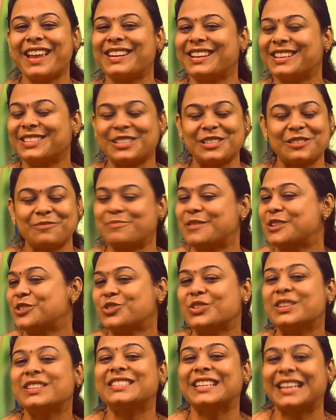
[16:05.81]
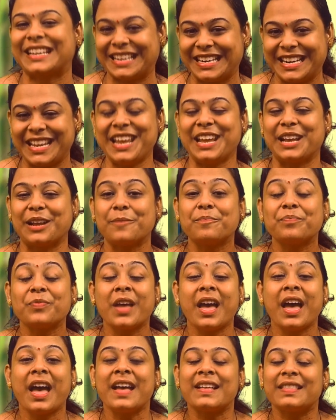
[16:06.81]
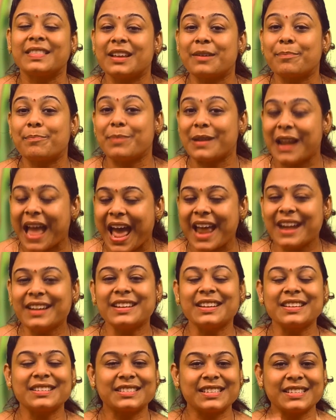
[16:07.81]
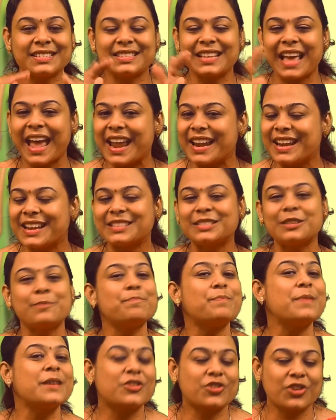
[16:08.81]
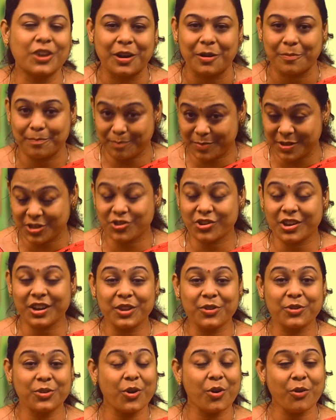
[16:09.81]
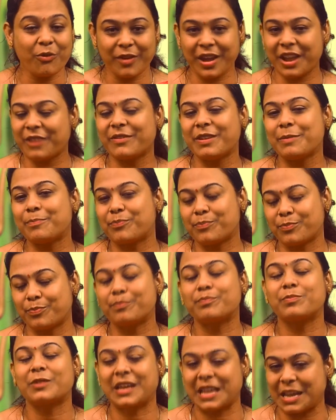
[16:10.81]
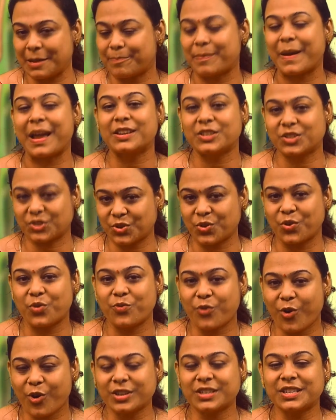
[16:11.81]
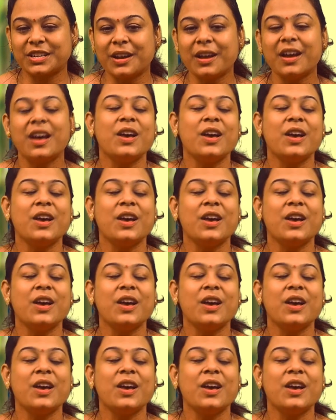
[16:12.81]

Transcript: It has a special technique. The plant is designed as a pitcher, where we keep and store water.